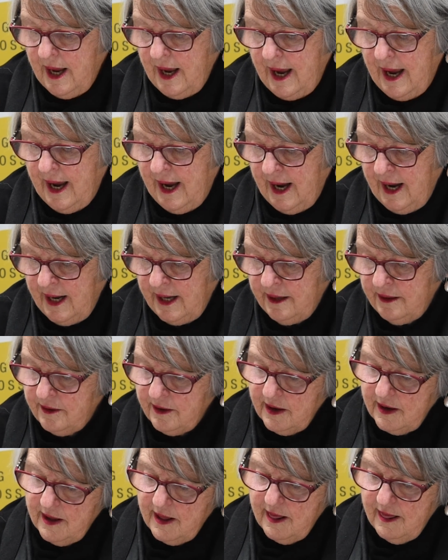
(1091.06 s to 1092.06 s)

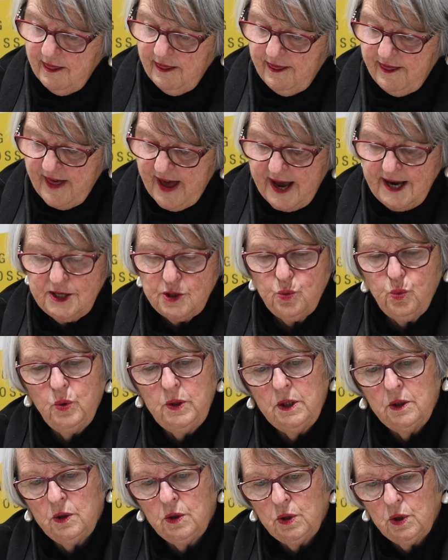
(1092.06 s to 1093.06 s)
and that
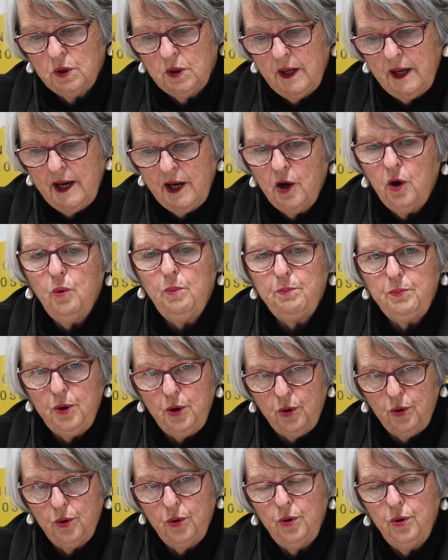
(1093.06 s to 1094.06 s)
will help
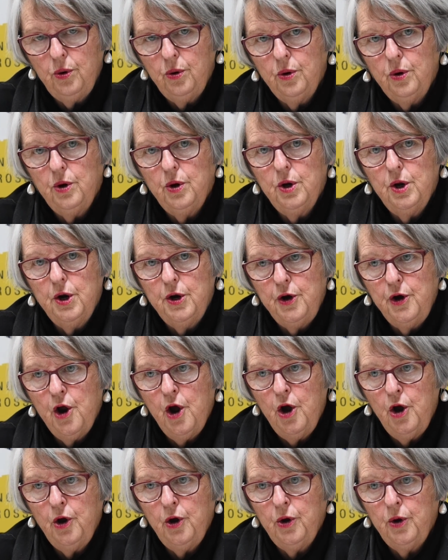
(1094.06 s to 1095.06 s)
you
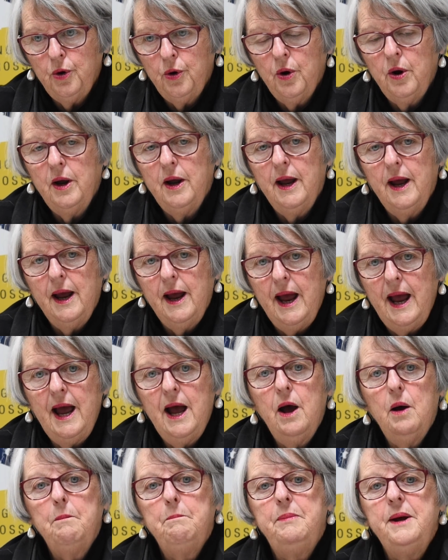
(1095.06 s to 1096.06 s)
know
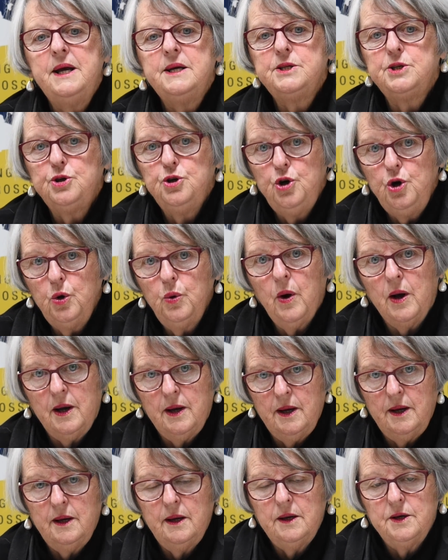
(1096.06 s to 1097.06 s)
how best you
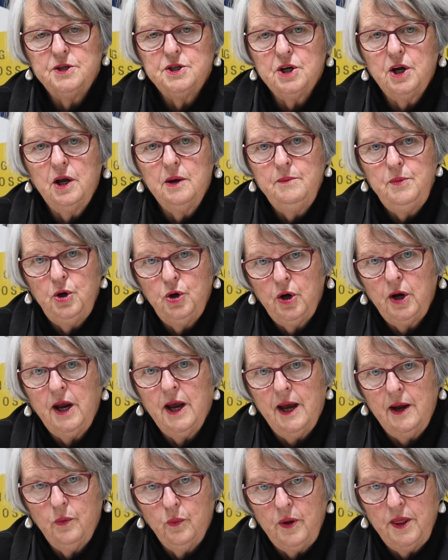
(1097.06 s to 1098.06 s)
are to
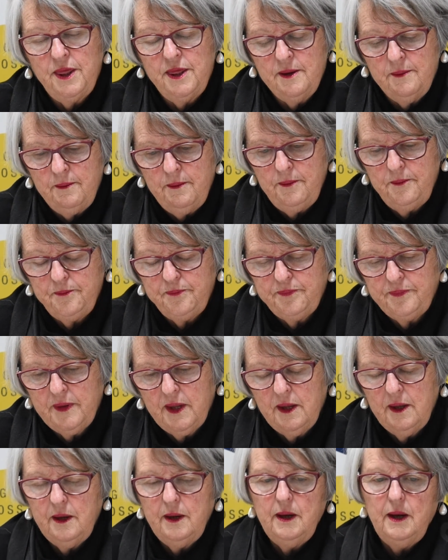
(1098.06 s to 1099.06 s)
communicate with them.
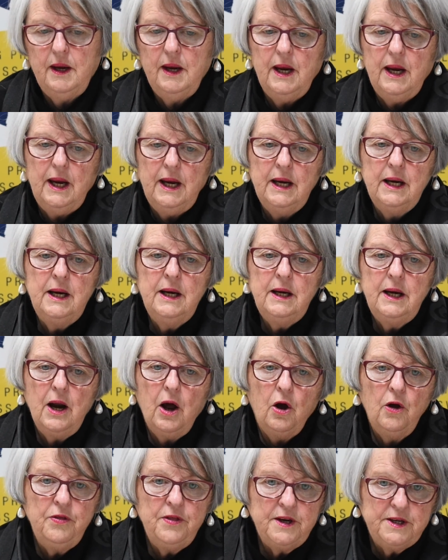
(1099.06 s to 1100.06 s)

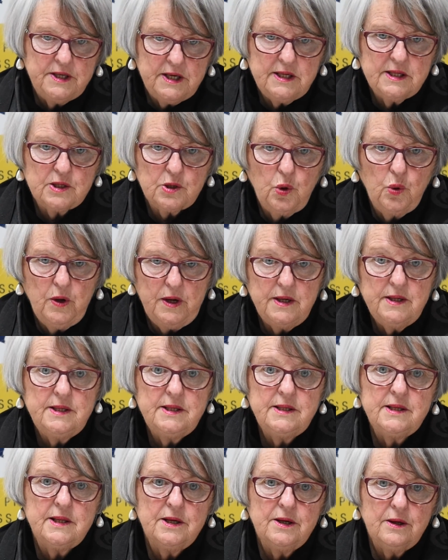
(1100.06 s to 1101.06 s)
On the DISC
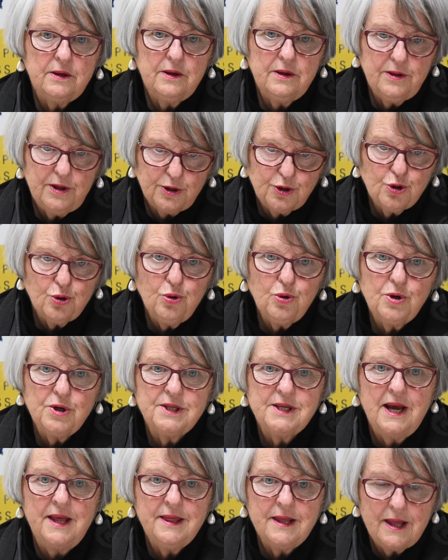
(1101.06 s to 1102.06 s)
quiz, the talkers
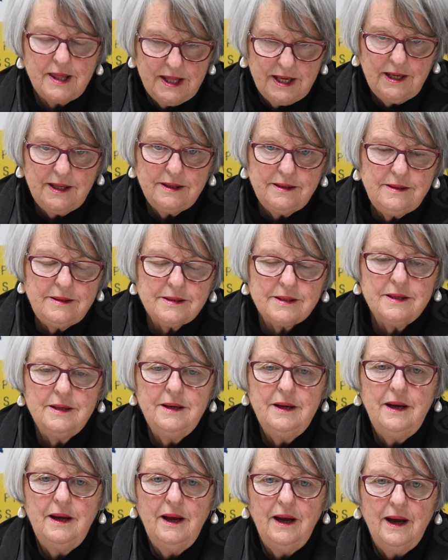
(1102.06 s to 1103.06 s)
and the thinkers
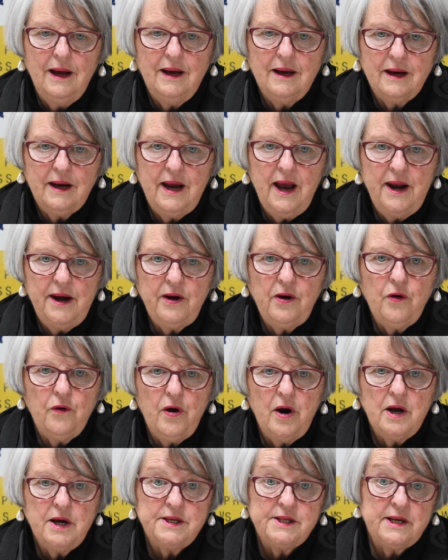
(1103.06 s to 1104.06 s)
are
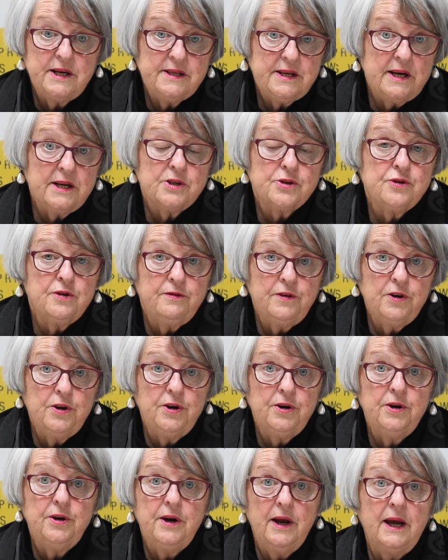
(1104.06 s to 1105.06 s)
categorised as
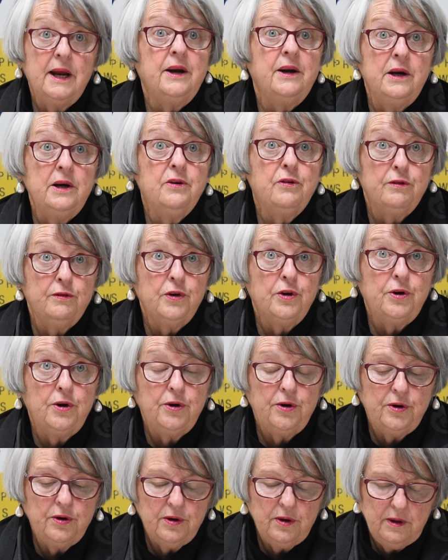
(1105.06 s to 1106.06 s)
extroverted and
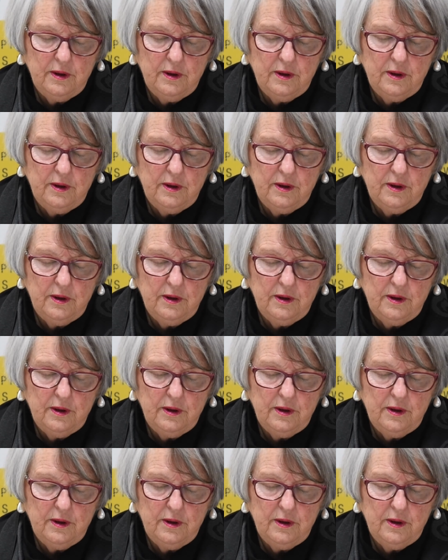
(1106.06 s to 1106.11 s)
introverted.